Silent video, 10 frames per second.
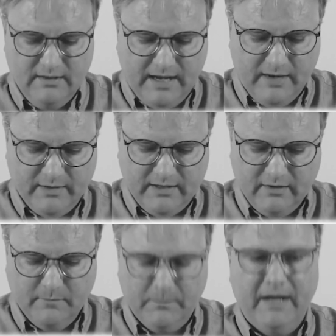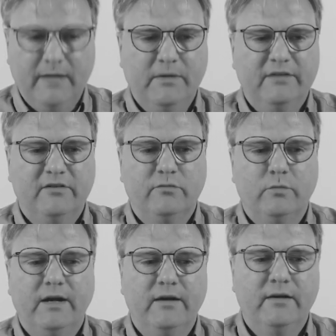Now I can compile my
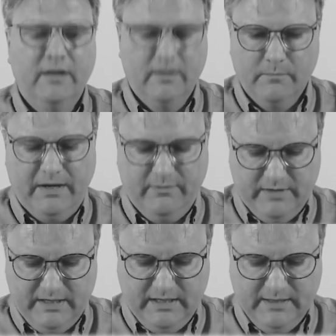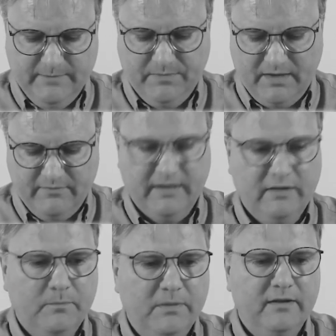software by writing, if I
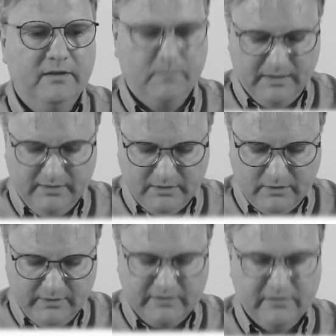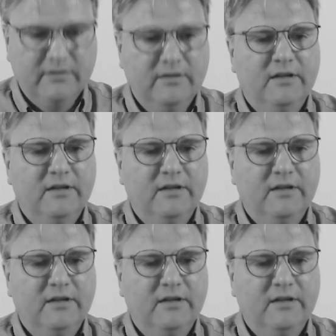can spell it, spell it correct,